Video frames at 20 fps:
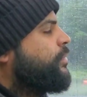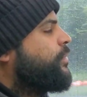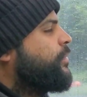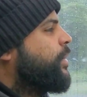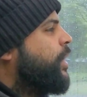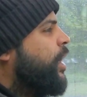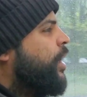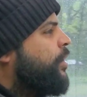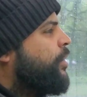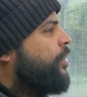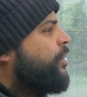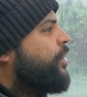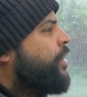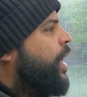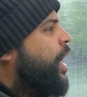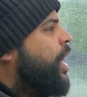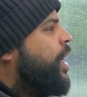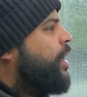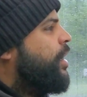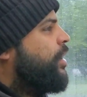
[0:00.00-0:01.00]
Other than
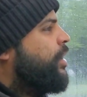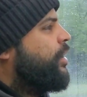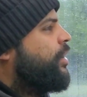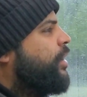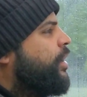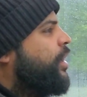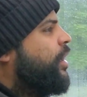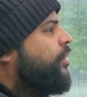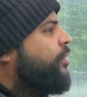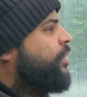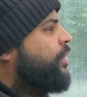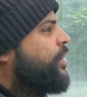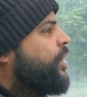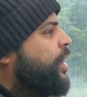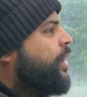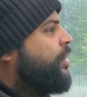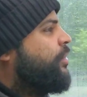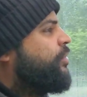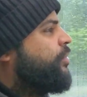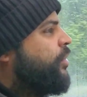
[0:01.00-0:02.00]
that,
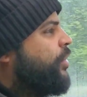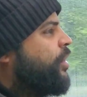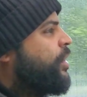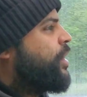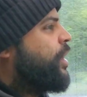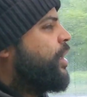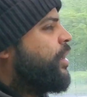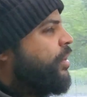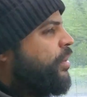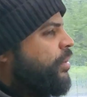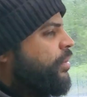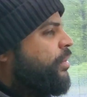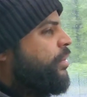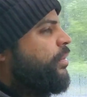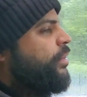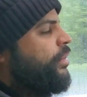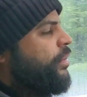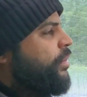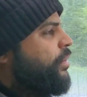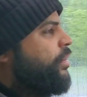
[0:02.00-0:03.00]
everything's looking
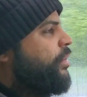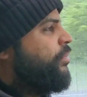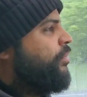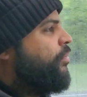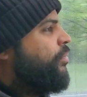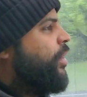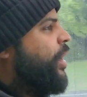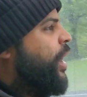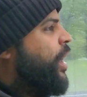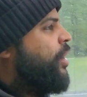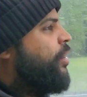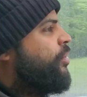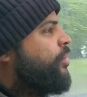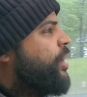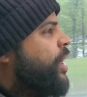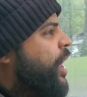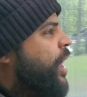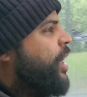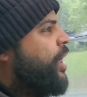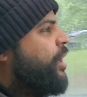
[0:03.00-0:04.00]

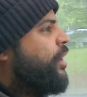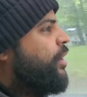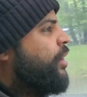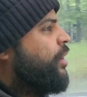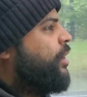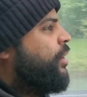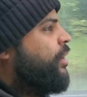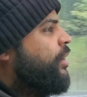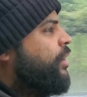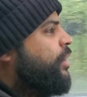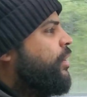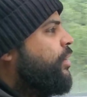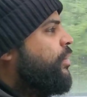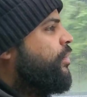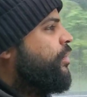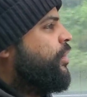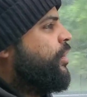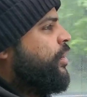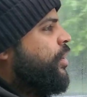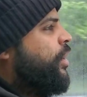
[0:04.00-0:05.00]
a-okay.
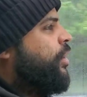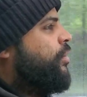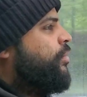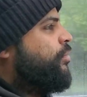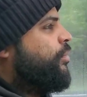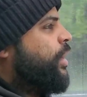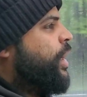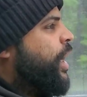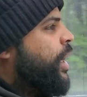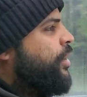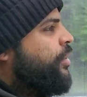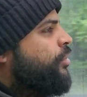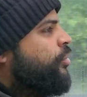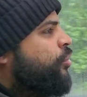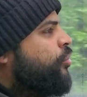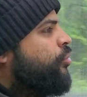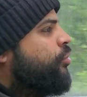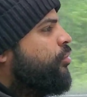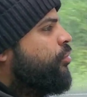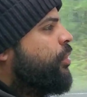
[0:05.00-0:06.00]
You know, we got
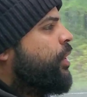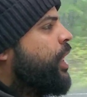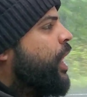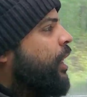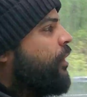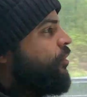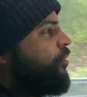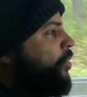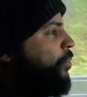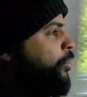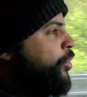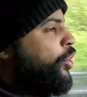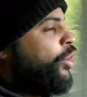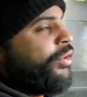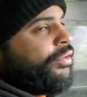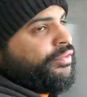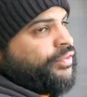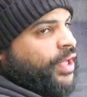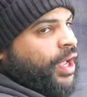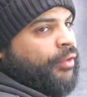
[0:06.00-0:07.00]
some good
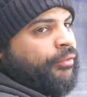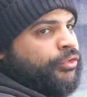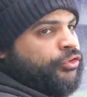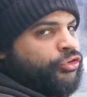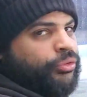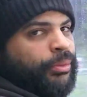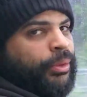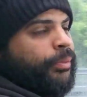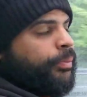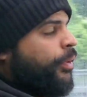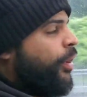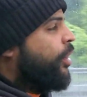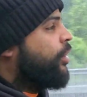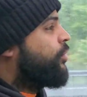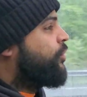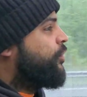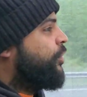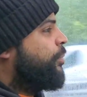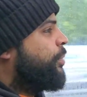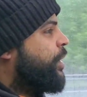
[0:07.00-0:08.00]
salvageable parts from the